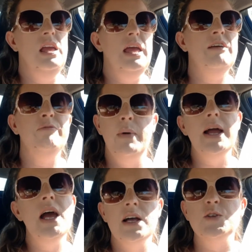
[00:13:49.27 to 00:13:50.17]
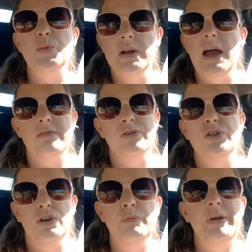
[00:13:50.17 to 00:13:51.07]
if my husband ever
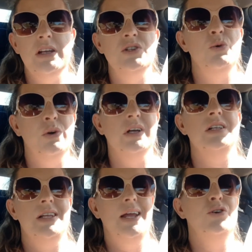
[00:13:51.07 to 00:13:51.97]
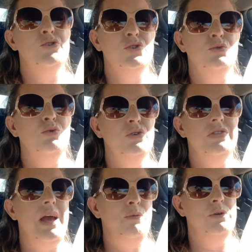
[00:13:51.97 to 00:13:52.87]
took me to a container store,
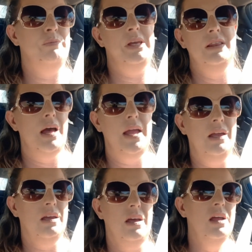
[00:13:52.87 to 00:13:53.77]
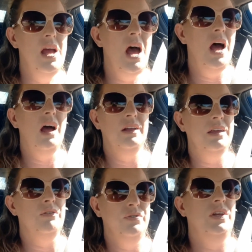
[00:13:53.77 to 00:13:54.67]
that would be like a
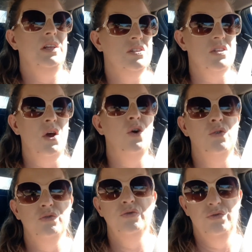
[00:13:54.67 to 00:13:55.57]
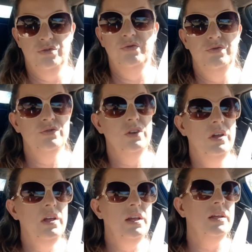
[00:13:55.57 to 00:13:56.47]
gift in its own.
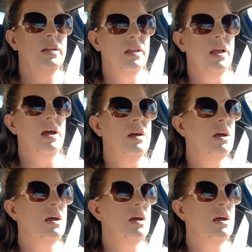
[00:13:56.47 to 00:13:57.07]
Yeah,